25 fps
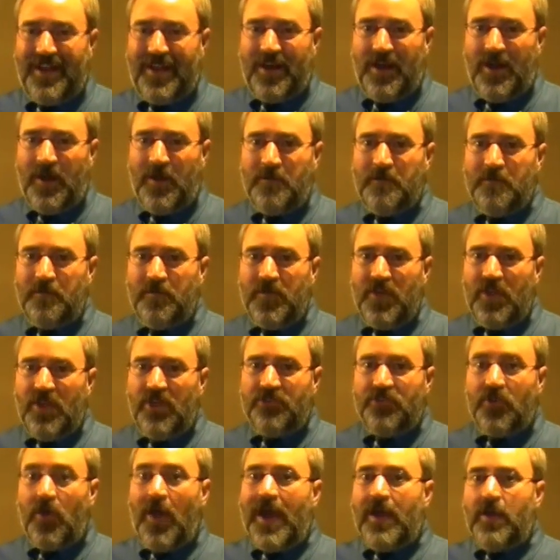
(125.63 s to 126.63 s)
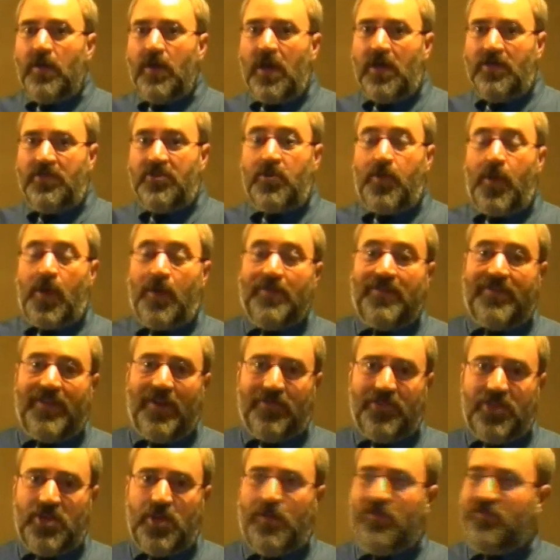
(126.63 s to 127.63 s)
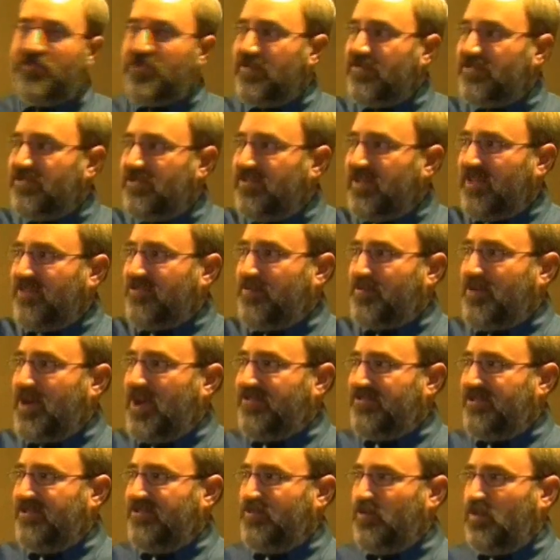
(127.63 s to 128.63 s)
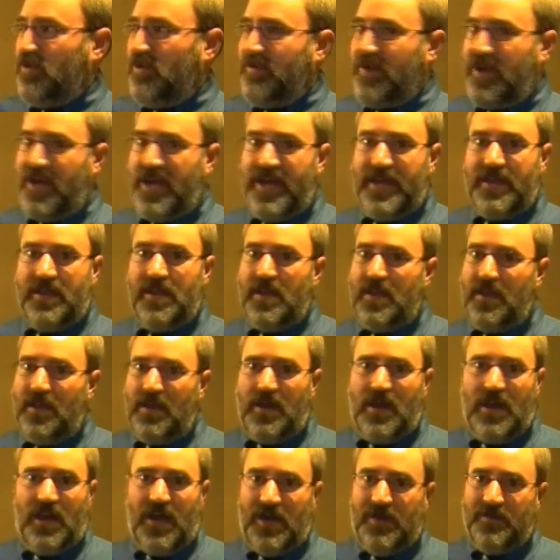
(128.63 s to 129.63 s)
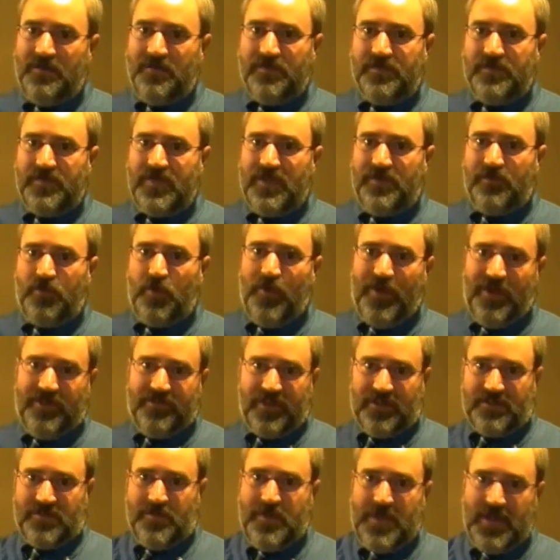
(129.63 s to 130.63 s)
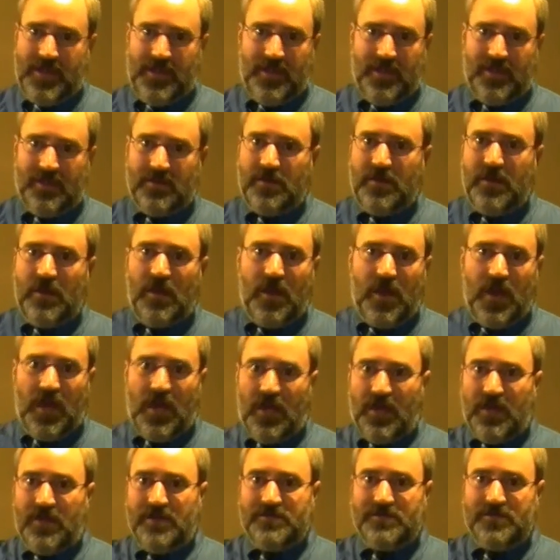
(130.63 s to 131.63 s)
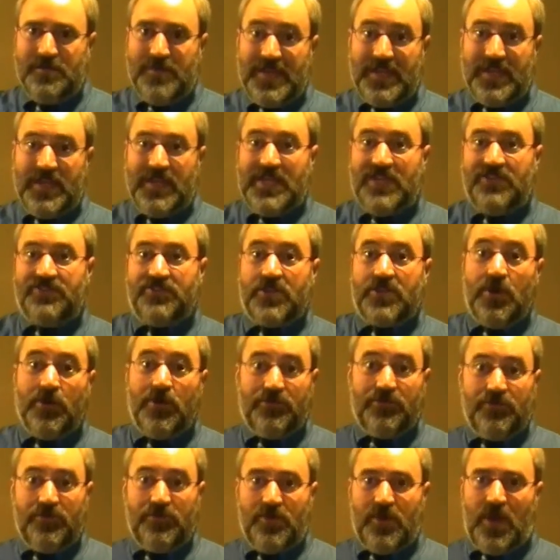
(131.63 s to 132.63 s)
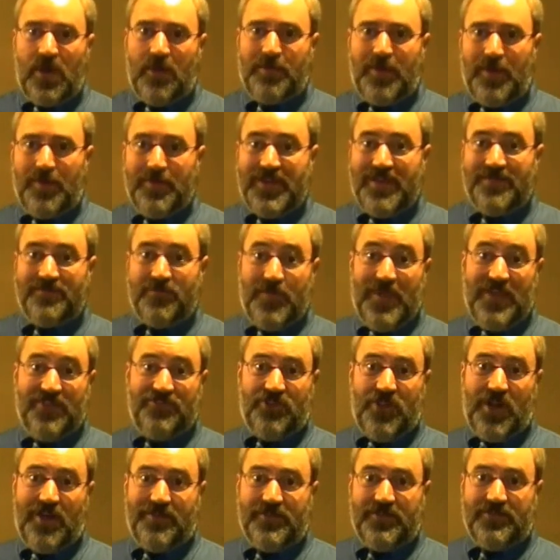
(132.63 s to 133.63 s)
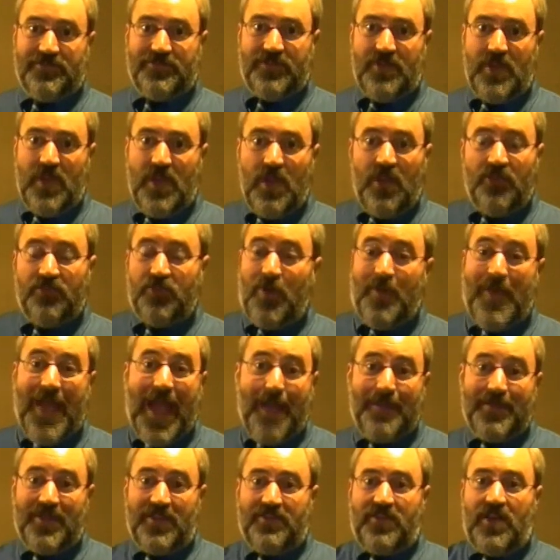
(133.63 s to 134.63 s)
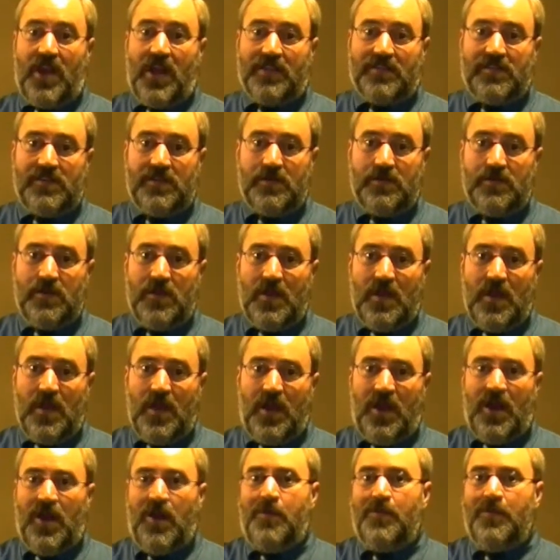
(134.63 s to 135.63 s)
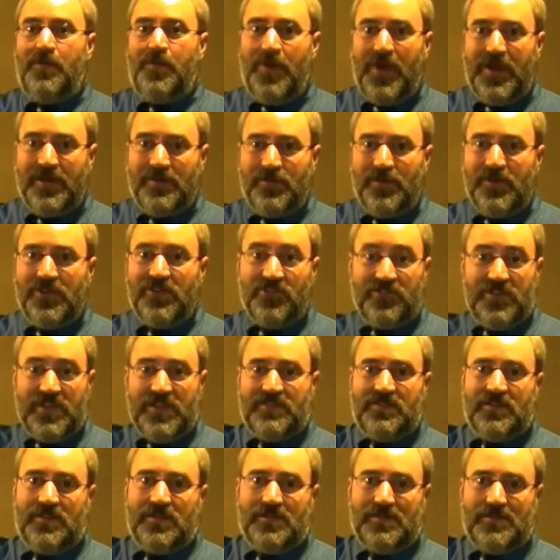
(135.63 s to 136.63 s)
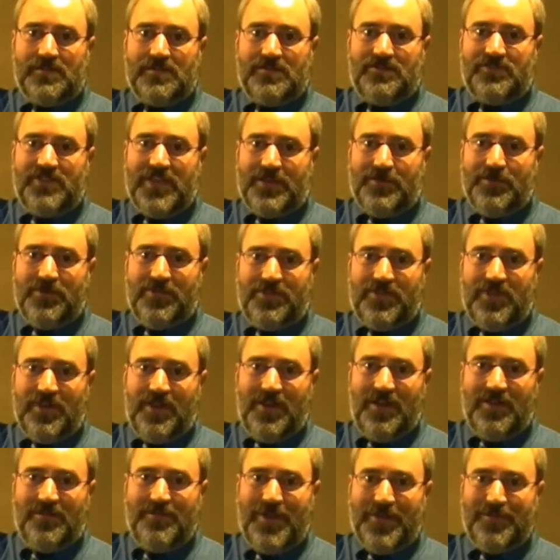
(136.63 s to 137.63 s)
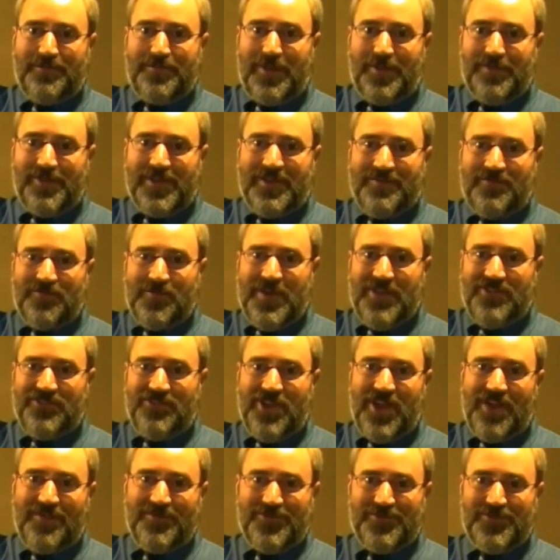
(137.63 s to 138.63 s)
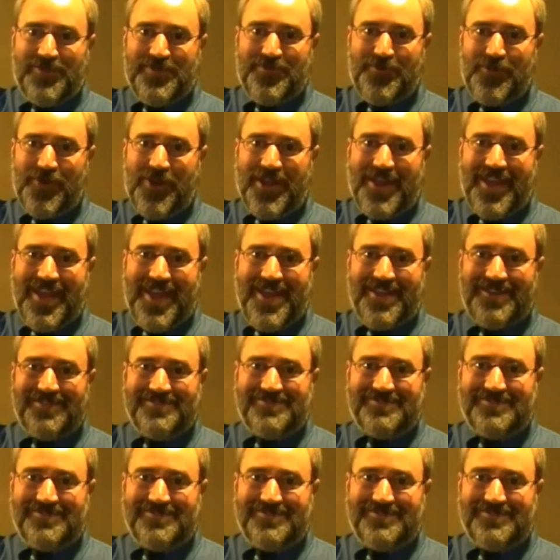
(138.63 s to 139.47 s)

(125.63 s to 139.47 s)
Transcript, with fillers: Um, so I, uh, the Department of Health and Human Services has a process whereby um, if we want to talk to media, uh, media needs to go through our public information office. So I'm happy to talk to you, um, but we just need to check with uh, my public information office before I can.